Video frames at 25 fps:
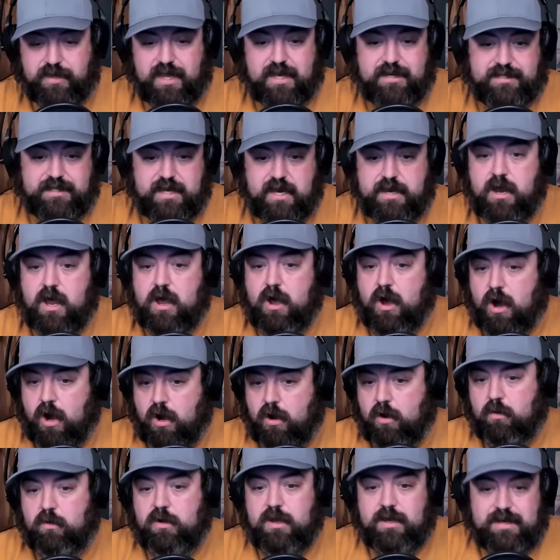they said,
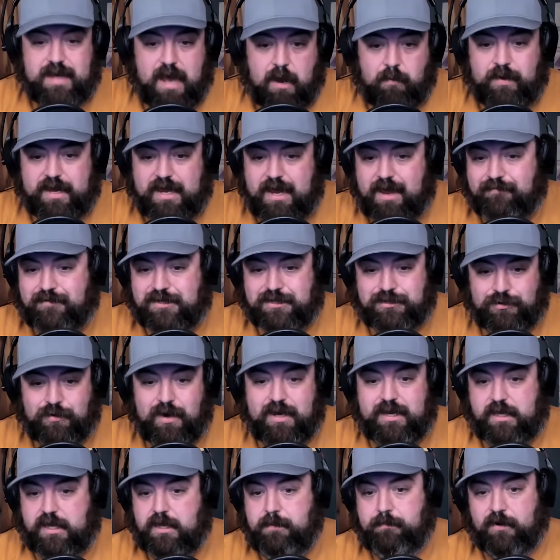oh, now we have to try
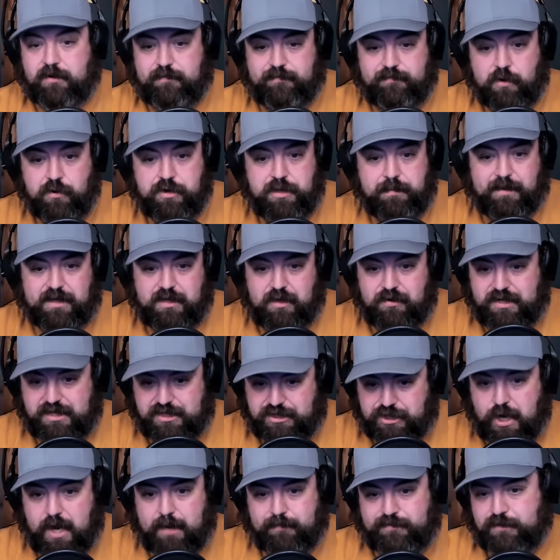to keep our phony baloney
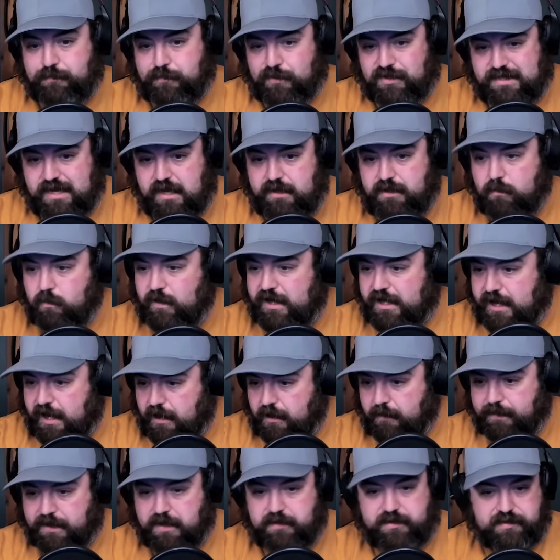jobs and pretend that we care
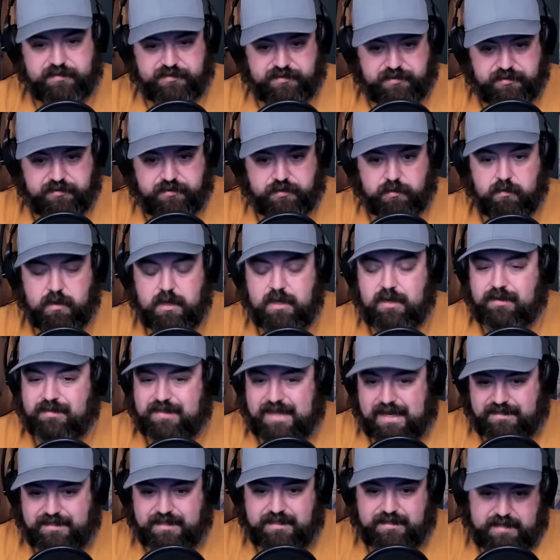about this issue.
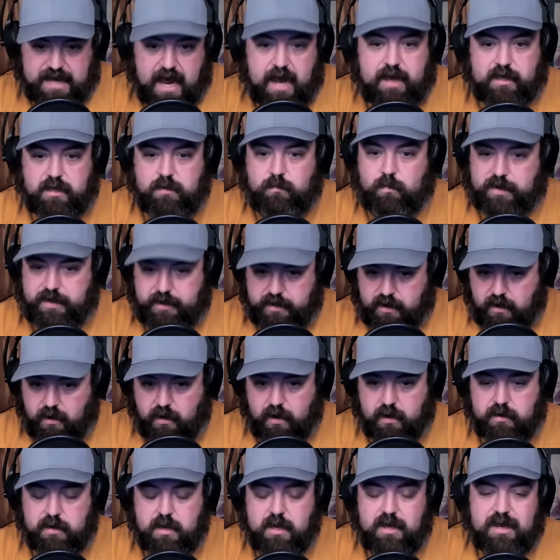That's exactly what
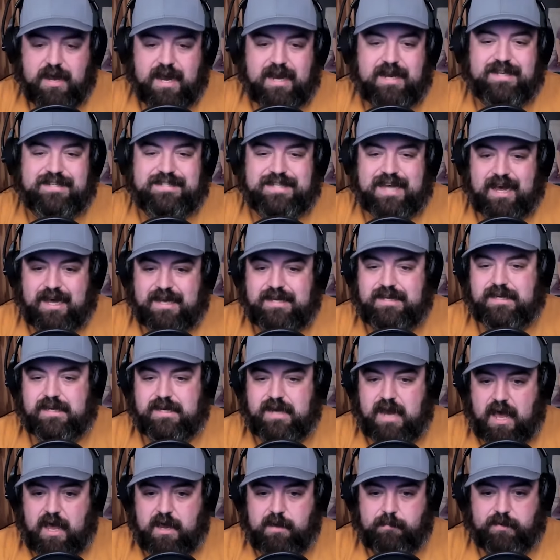occurred. It is
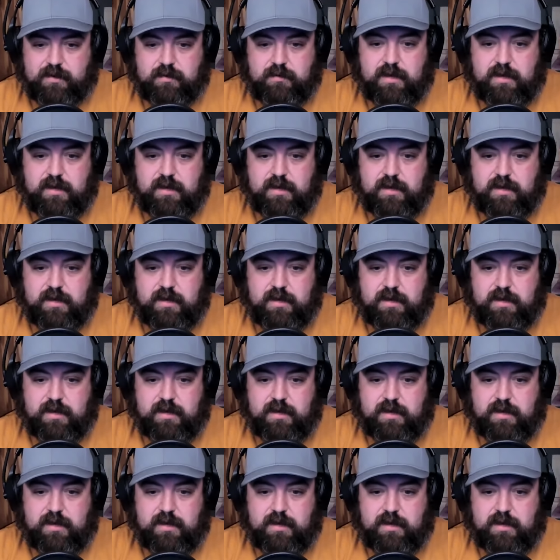undeniable.